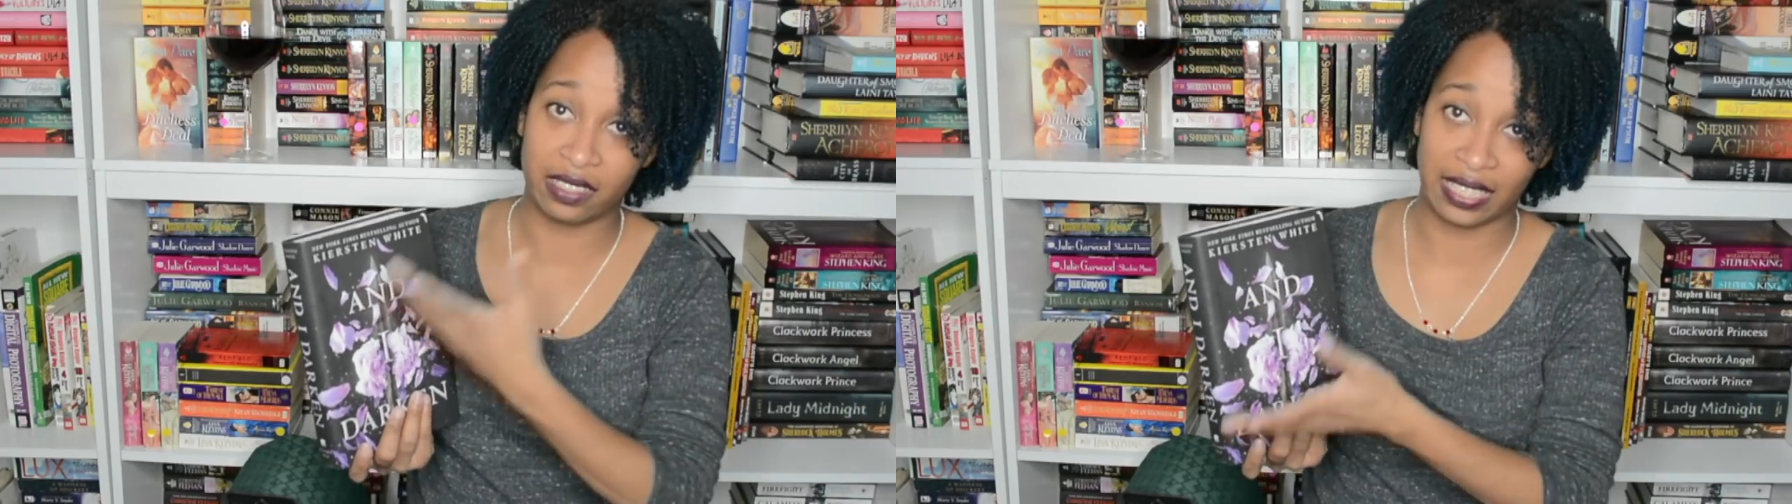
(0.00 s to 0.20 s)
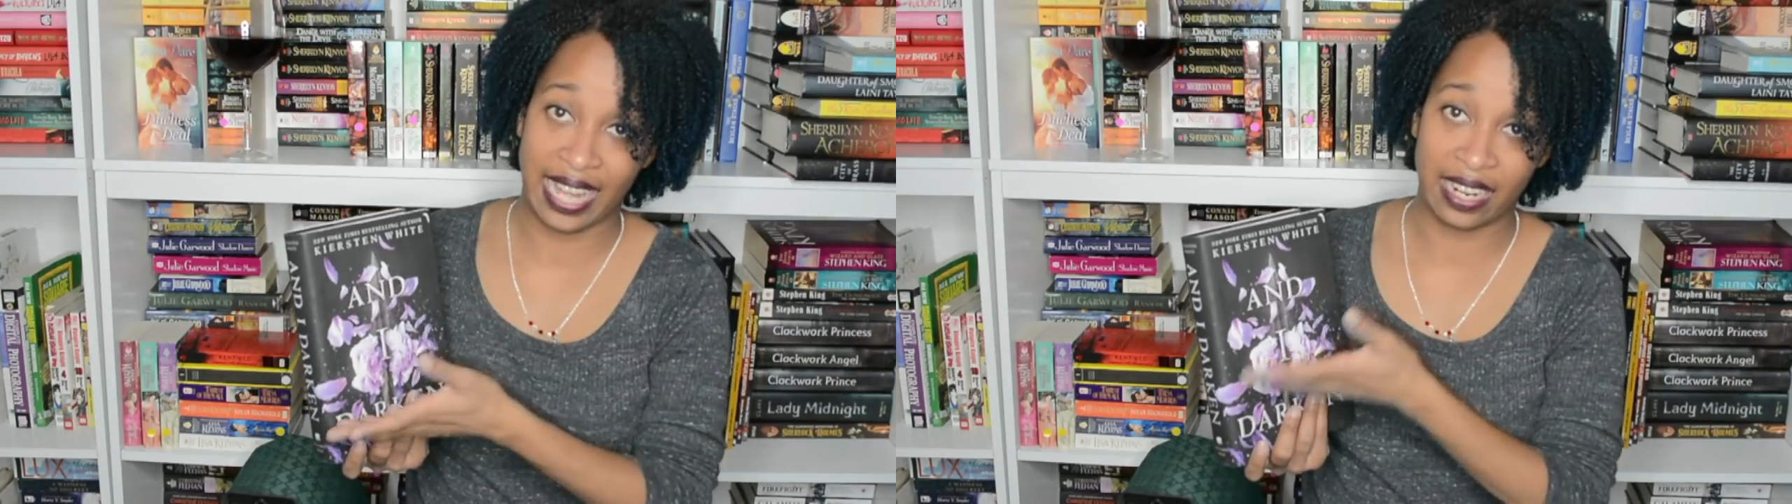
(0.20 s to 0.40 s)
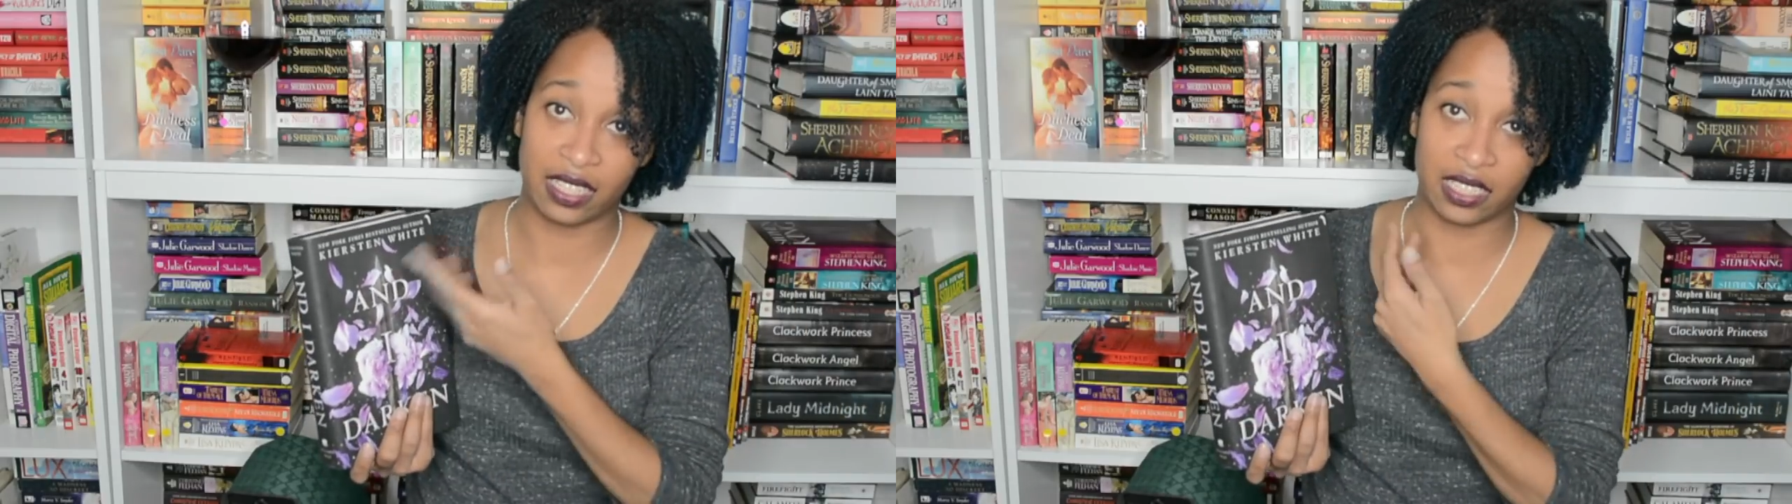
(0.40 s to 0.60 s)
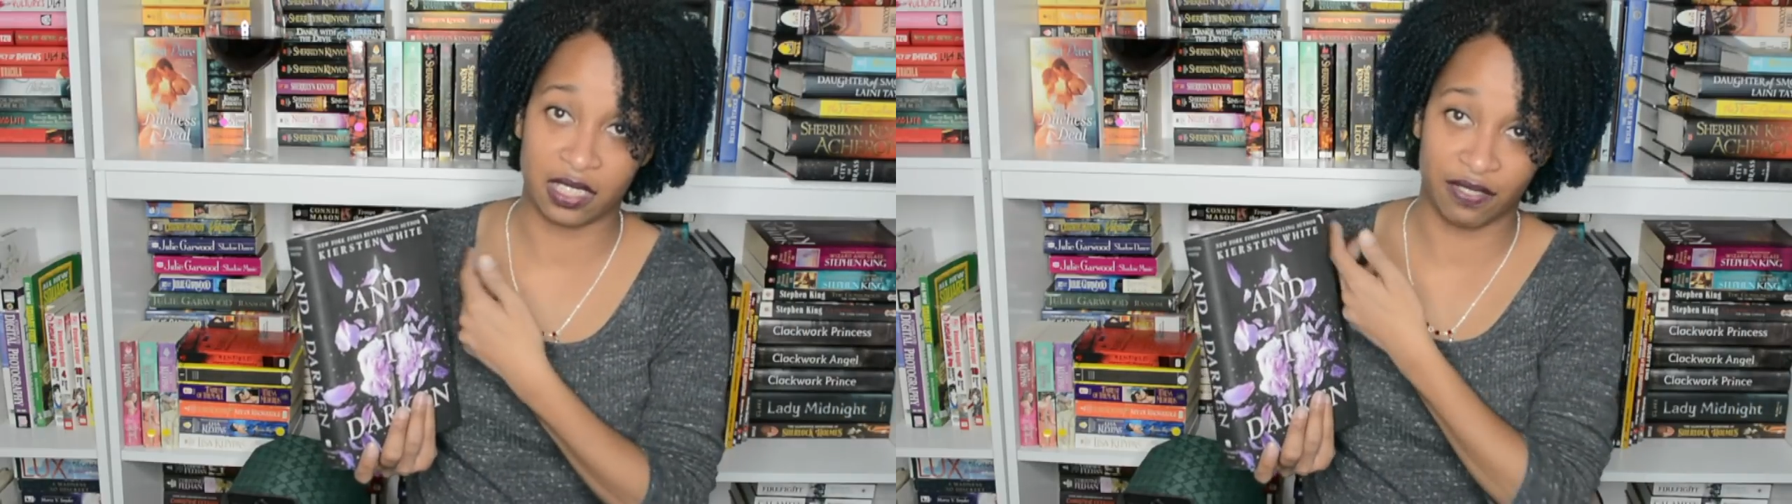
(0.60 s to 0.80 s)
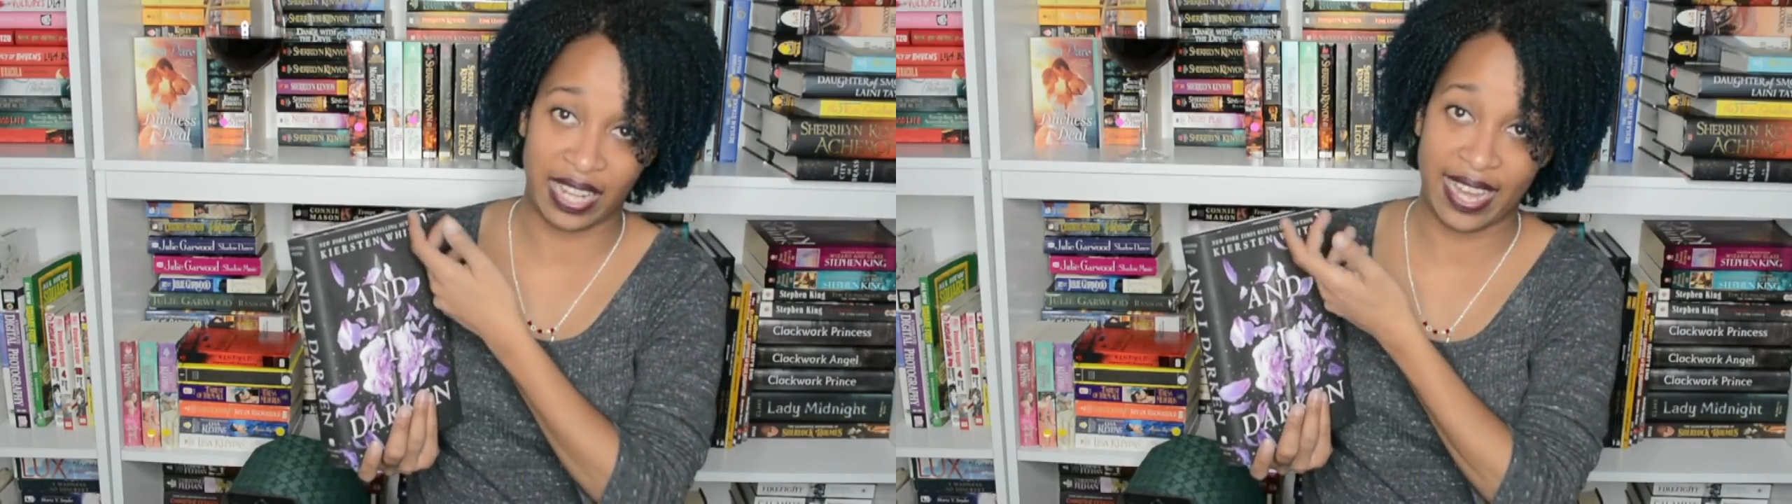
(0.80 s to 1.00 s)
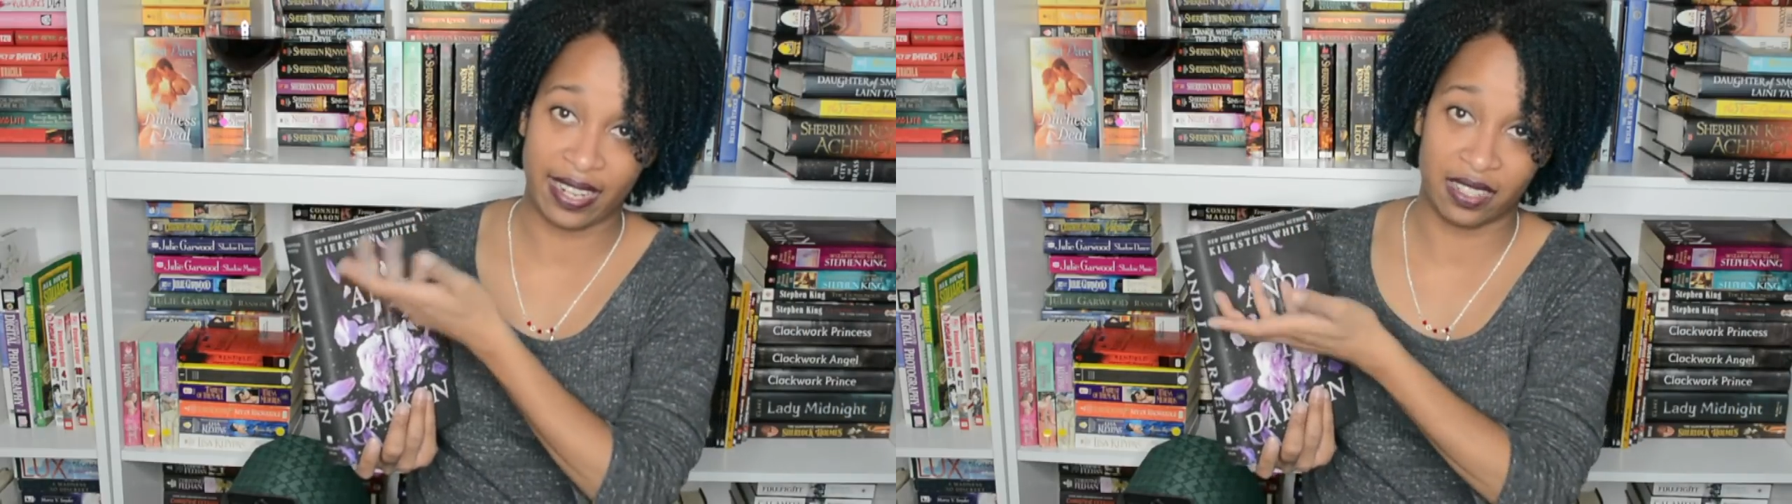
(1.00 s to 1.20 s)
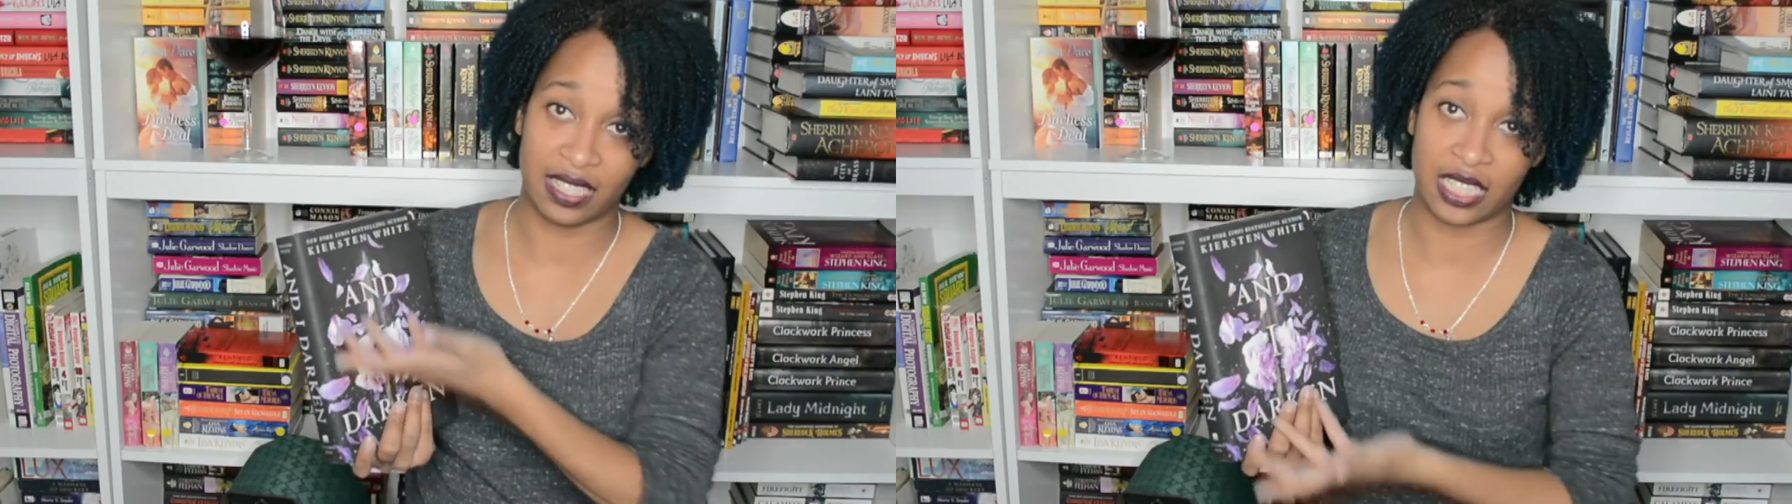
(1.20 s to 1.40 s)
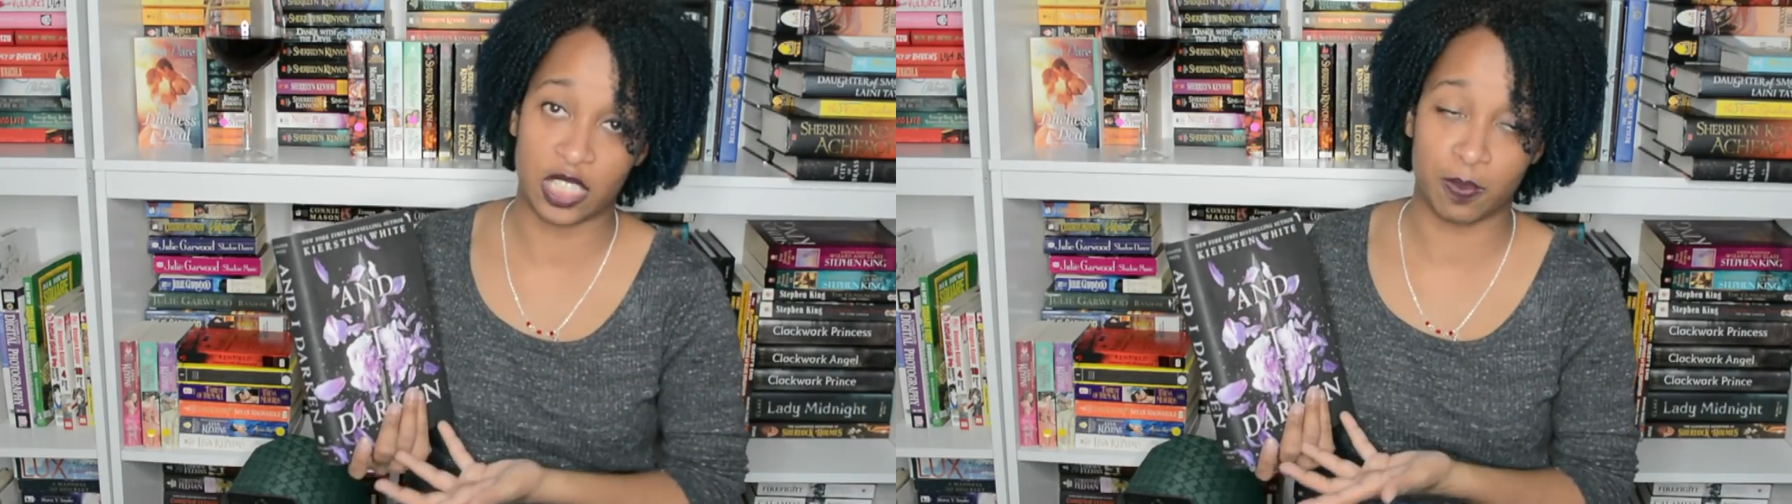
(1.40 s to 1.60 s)
Lada is Vlad
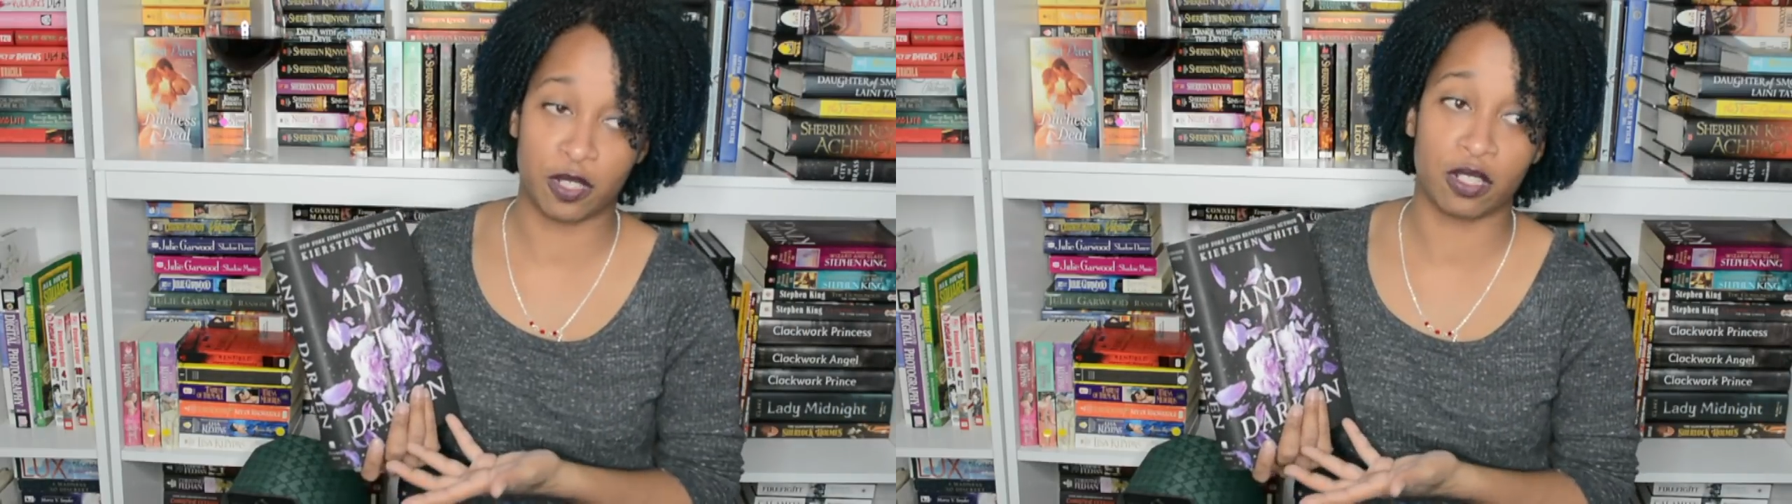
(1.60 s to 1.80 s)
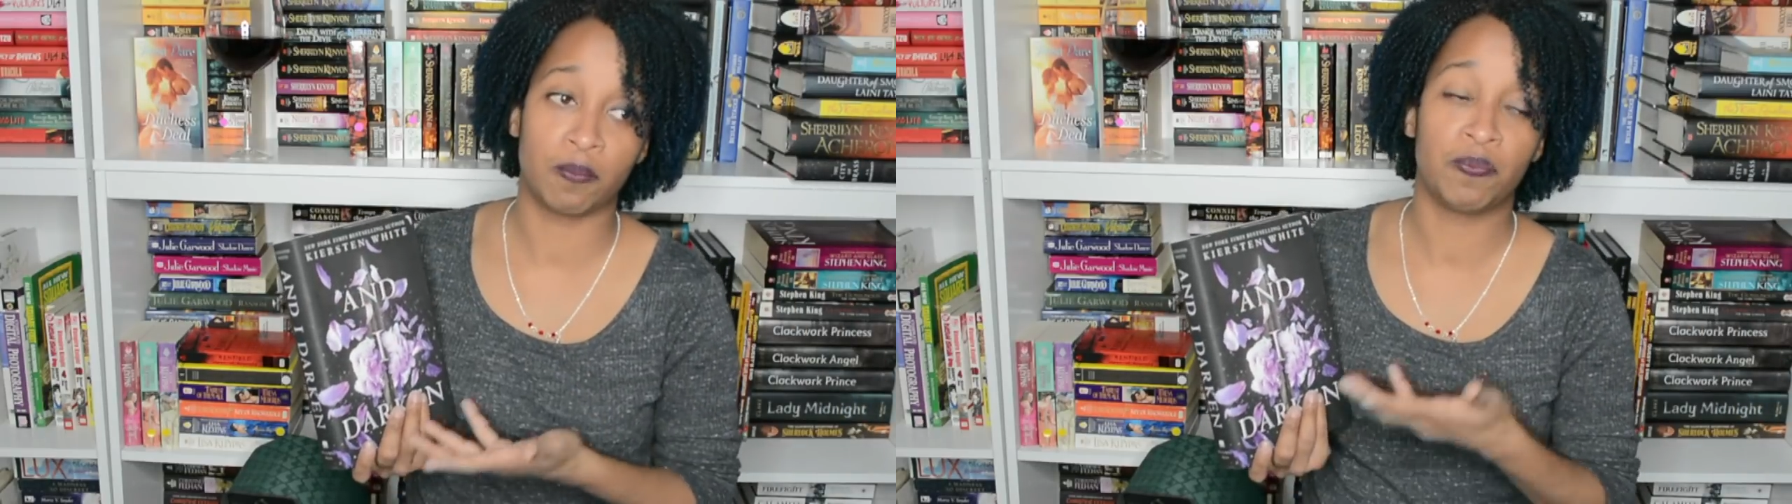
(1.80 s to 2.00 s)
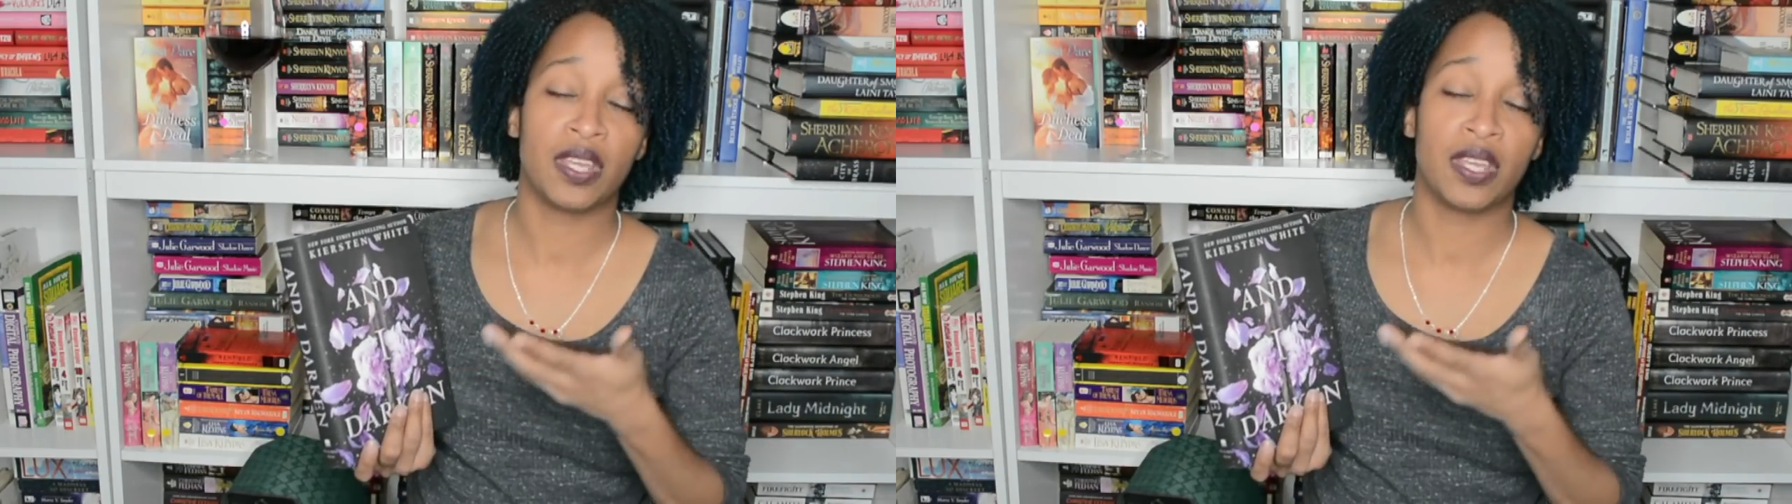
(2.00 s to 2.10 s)
in this book.